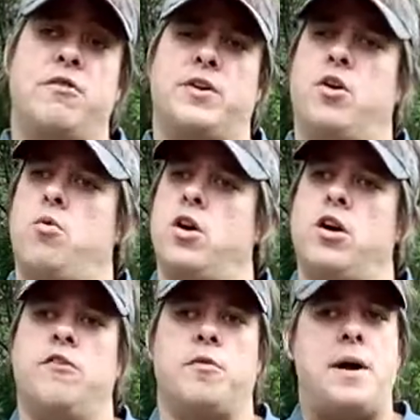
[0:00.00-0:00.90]
We don't want to
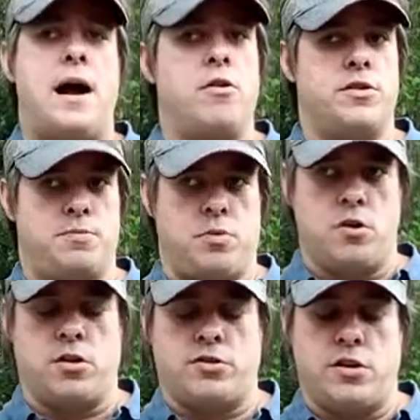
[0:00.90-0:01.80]
overpower this
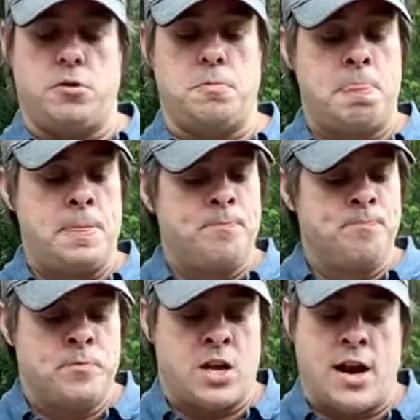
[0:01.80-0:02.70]
pork, so
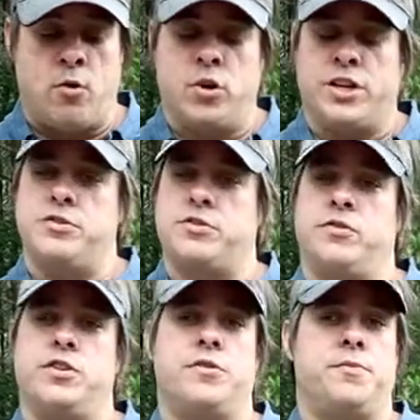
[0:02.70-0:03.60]
I don't want to use a
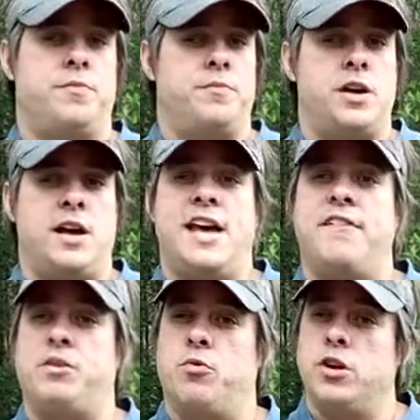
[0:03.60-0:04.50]
real
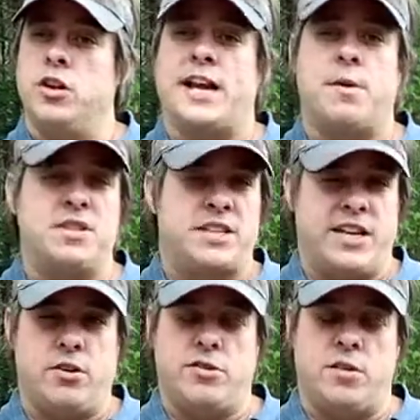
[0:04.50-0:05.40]
heavy wood like a
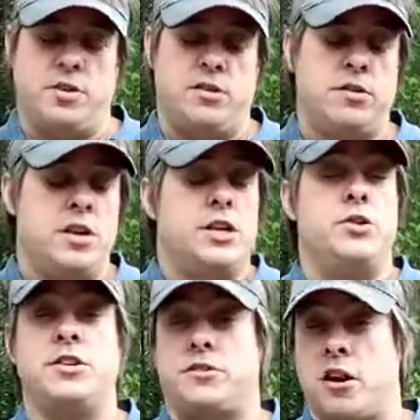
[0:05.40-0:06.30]
mesquite or something. You
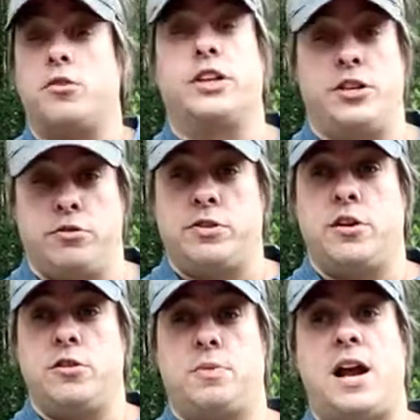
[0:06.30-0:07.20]
can certainly use
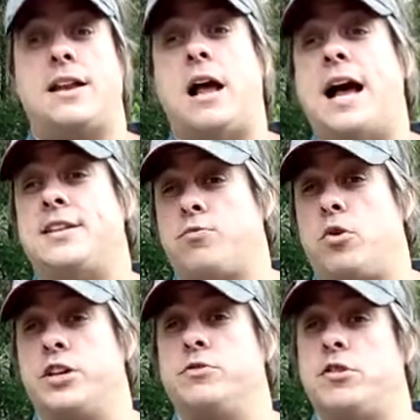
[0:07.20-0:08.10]
those, but I just
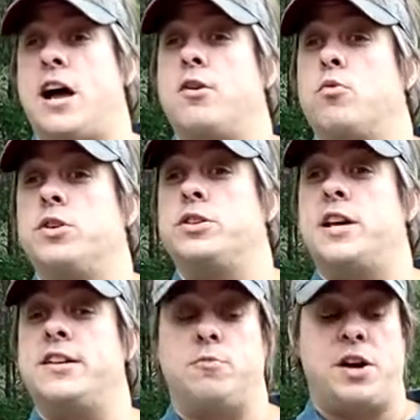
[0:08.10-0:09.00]
want to use a lighter wood
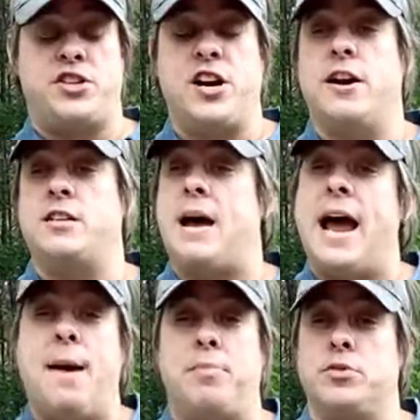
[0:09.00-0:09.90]
today. So my cherries, my
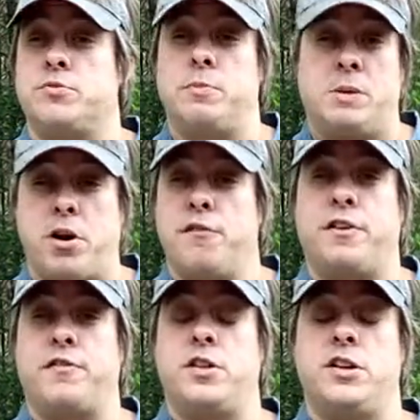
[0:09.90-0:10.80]
apples would be
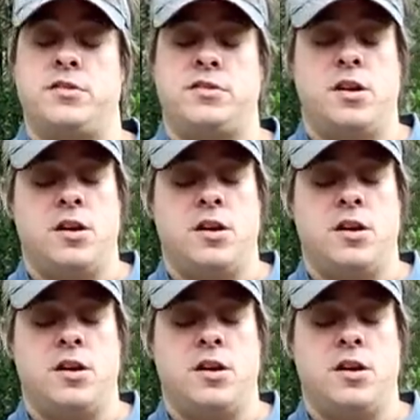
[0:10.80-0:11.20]
perfect for this.